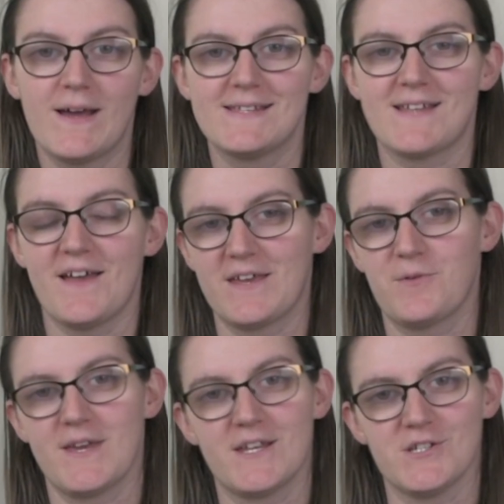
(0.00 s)
ways I
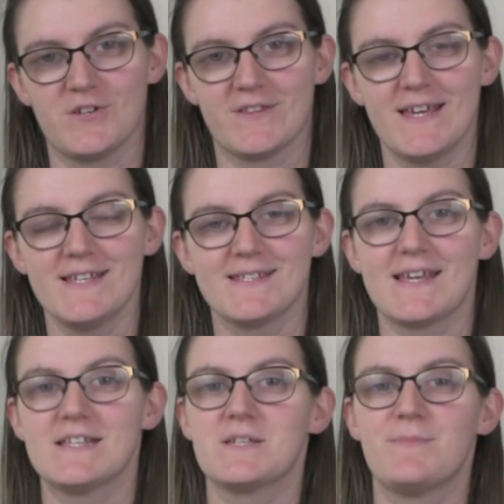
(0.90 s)
think we can do this
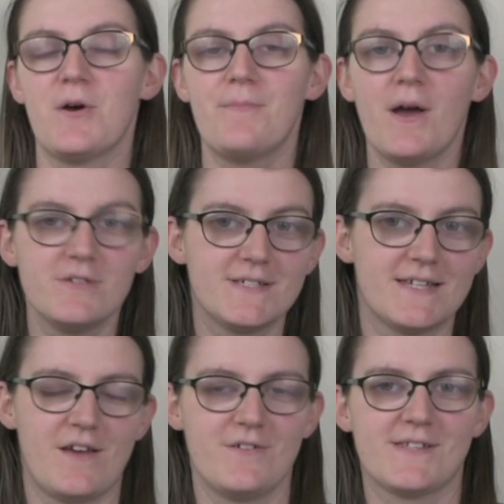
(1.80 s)
is to put
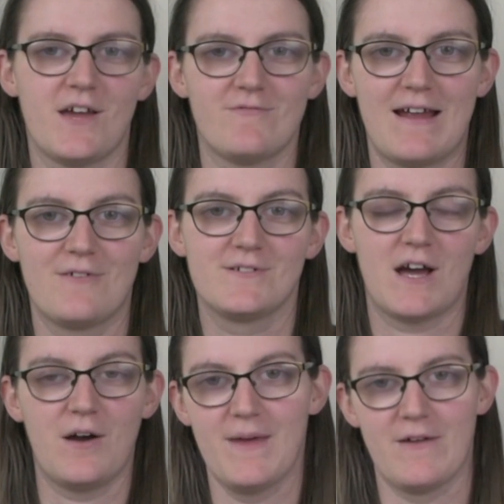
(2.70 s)
post-it notes around
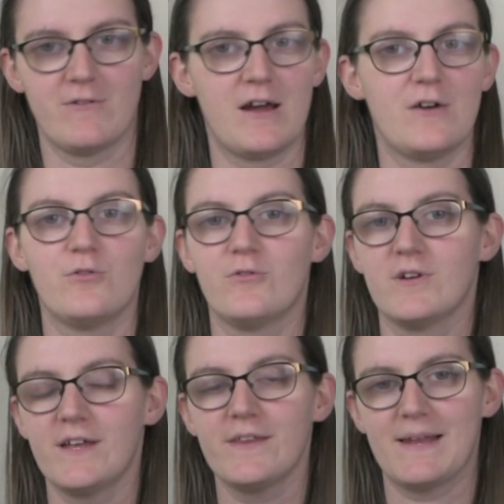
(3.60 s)
our mirror or
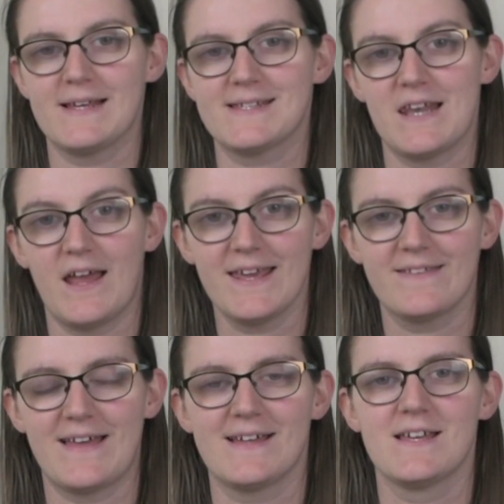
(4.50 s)
another place
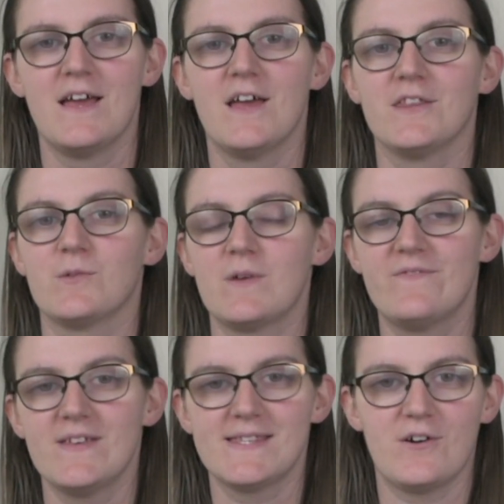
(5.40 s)
like that that we
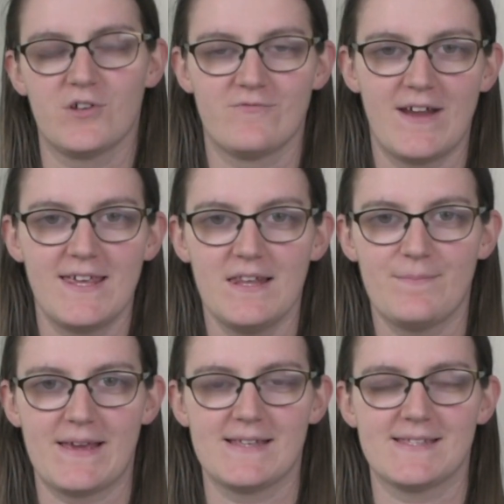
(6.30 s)
visit on a regular
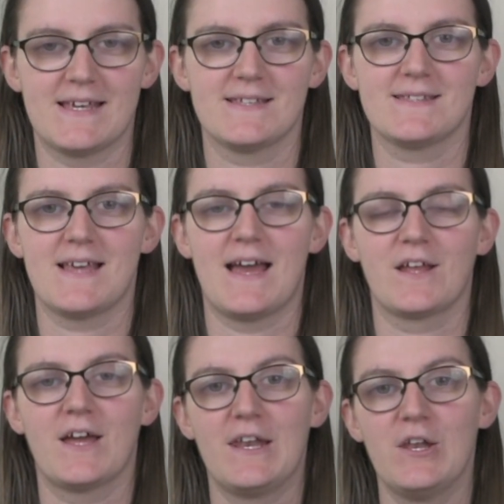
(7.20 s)
basis
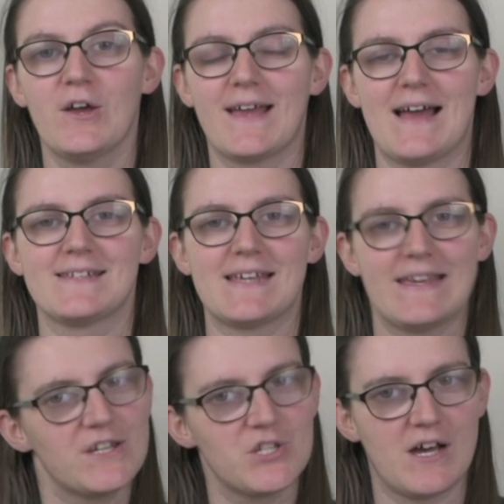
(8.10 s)
and can look at
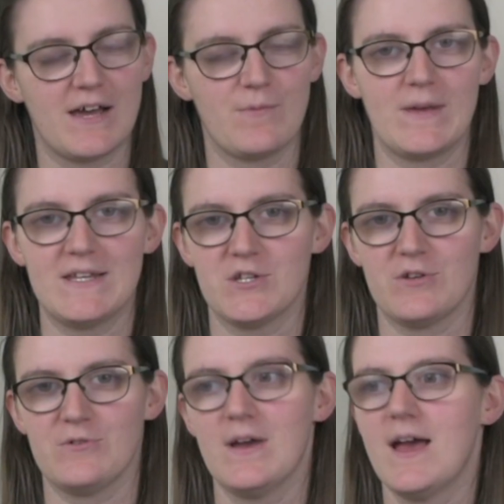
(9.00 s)
each time we
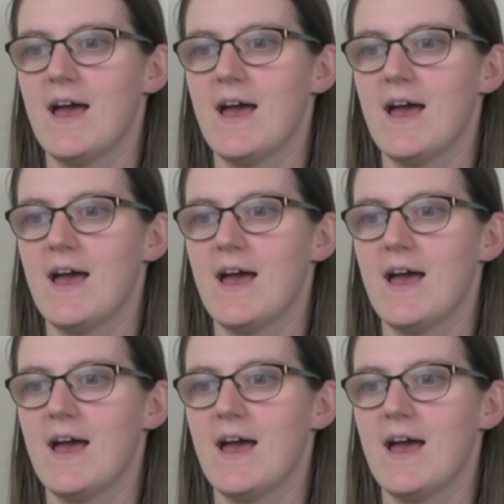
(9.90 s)
do